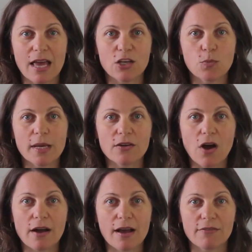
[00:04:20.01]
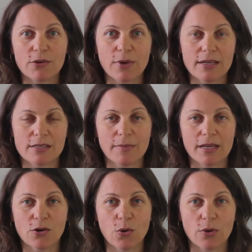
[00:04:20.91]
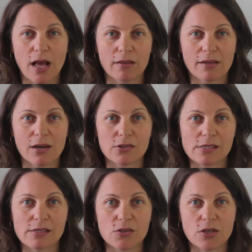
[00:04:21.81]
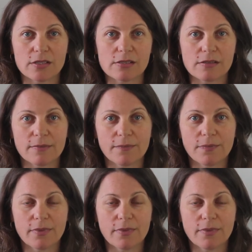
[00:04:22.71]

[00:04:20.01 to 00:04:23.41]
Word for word: and you may not have the right to make your own healthcare decisions.